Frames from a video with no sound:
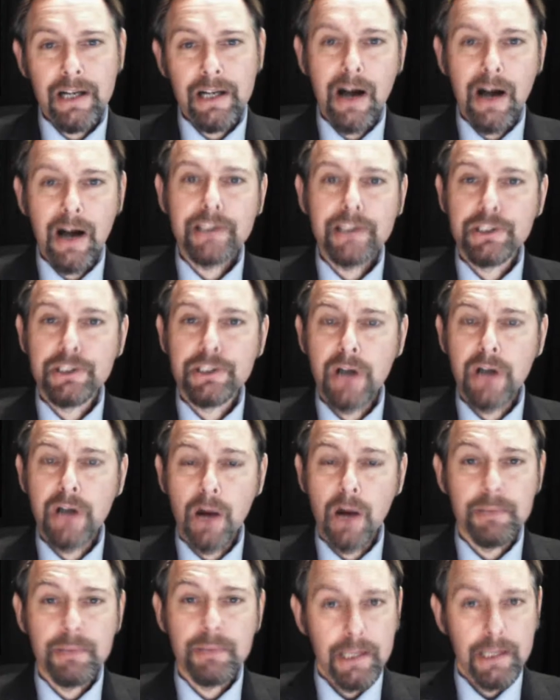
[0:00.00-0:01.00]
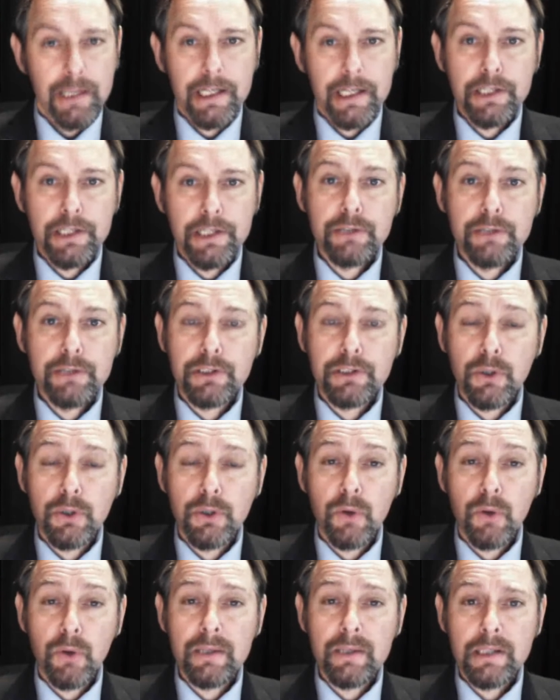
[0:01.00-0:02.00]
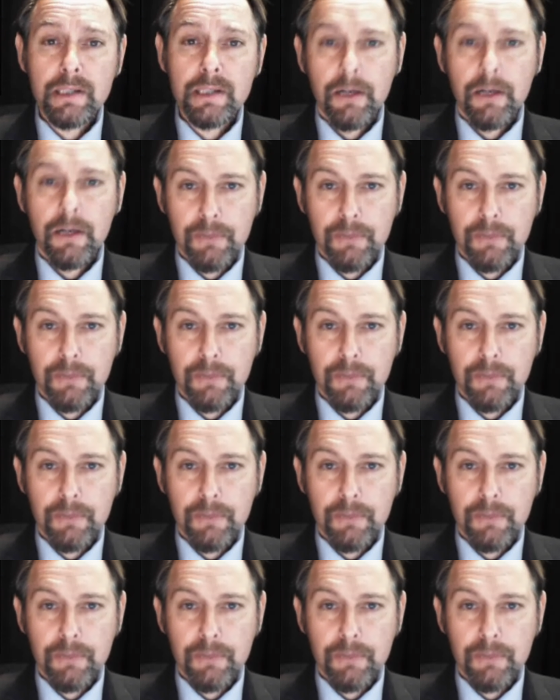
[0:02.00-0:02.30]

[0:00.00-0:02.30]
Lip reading: Tonight's top EU stories